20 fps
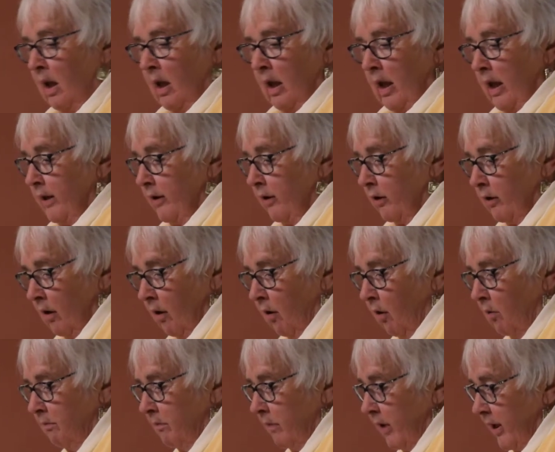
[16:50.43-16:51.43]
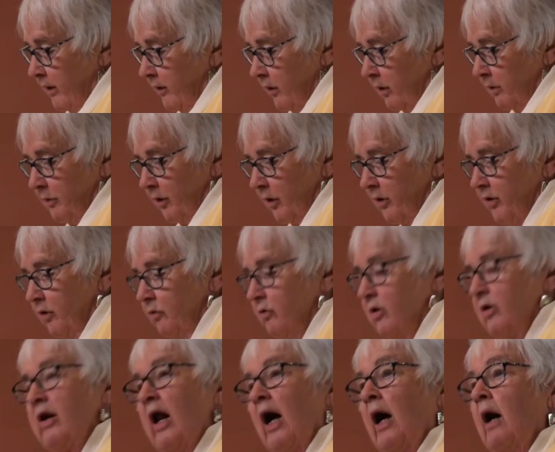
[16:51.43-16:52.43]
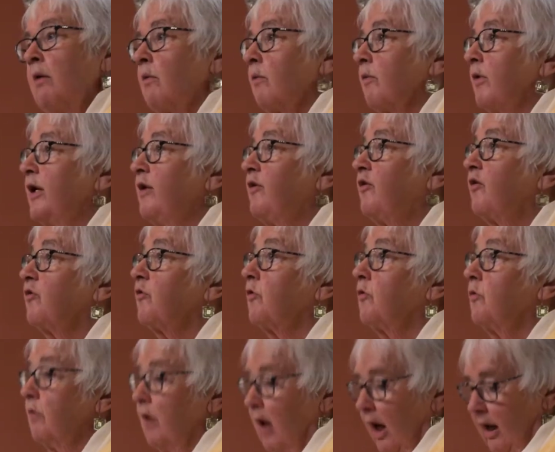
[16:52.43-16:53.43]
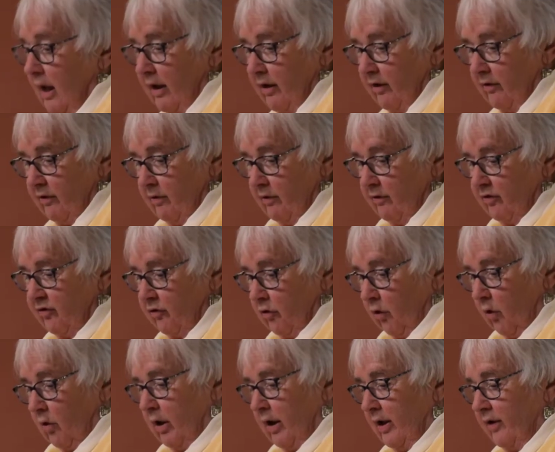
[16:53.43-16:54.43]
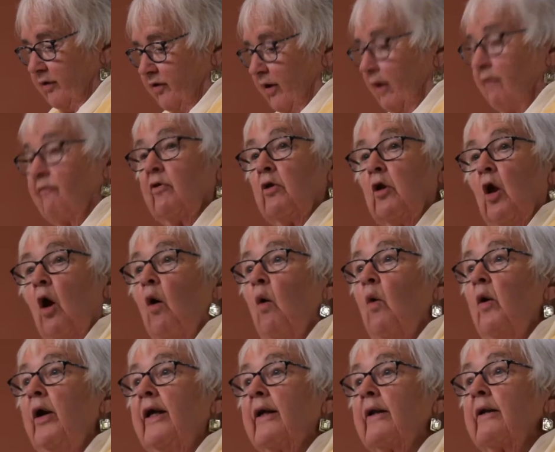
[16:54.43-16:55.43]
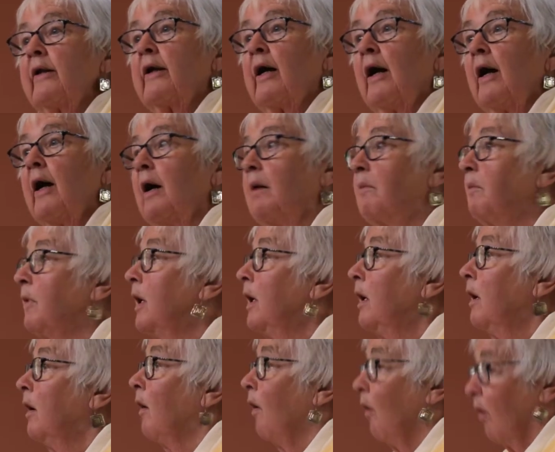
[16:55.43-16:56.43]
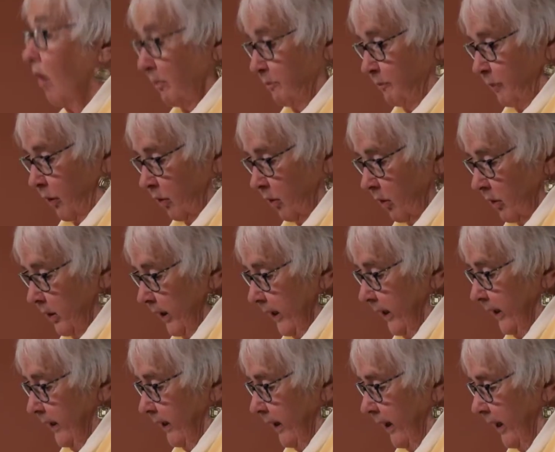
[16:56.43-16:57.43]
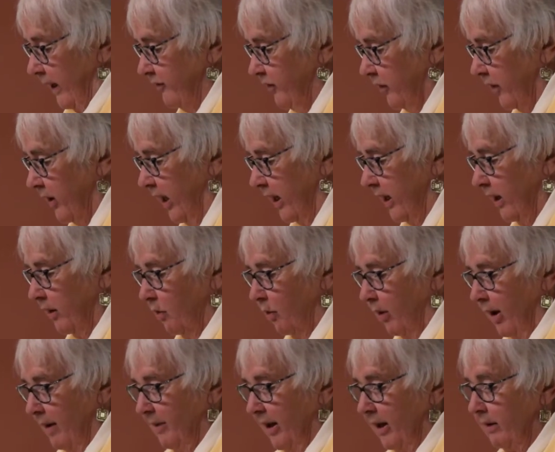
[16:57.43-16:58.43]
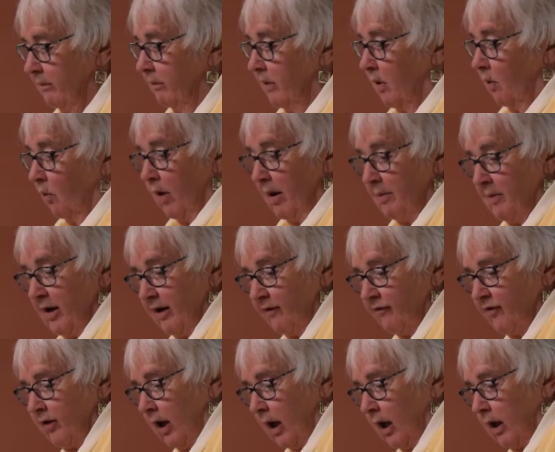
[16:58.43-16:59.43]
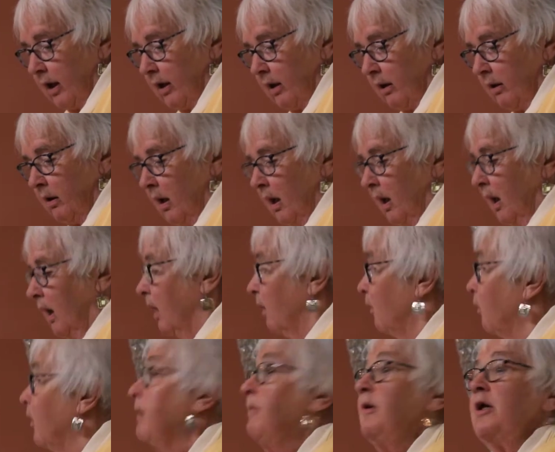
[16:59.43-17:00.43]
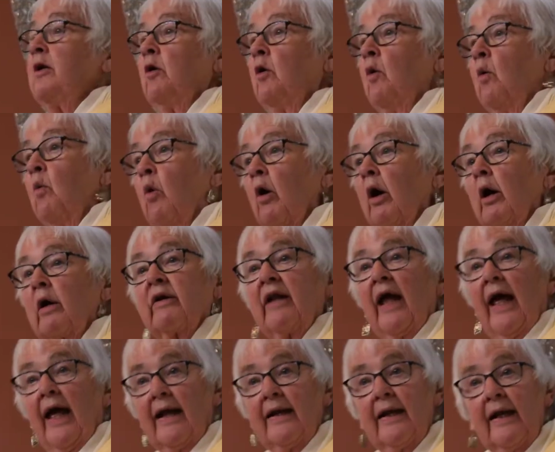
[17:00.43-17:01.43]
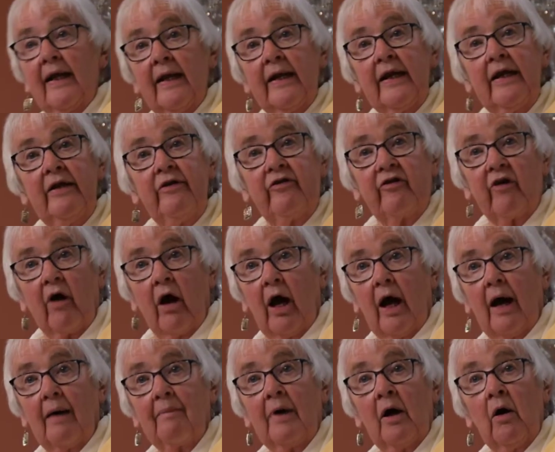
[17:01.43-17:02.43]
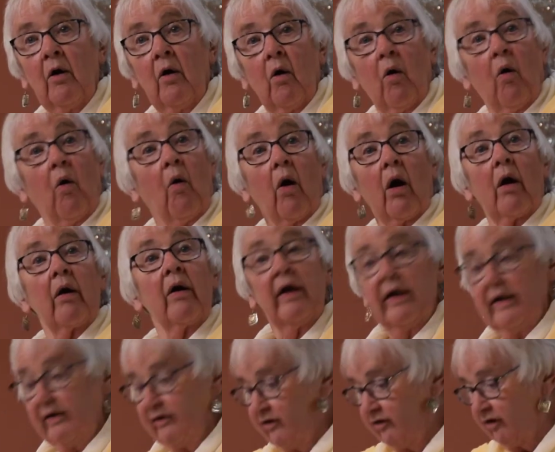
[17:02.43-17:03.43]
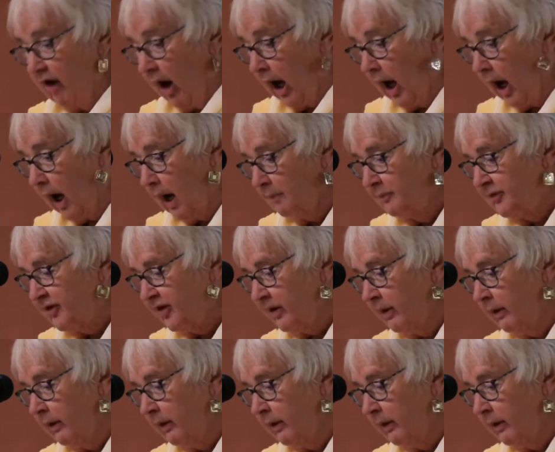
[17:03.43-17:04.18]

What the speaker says: In her book, you do not read stories of low-income or poorly educated women, women of color, women who worked at any job or jobs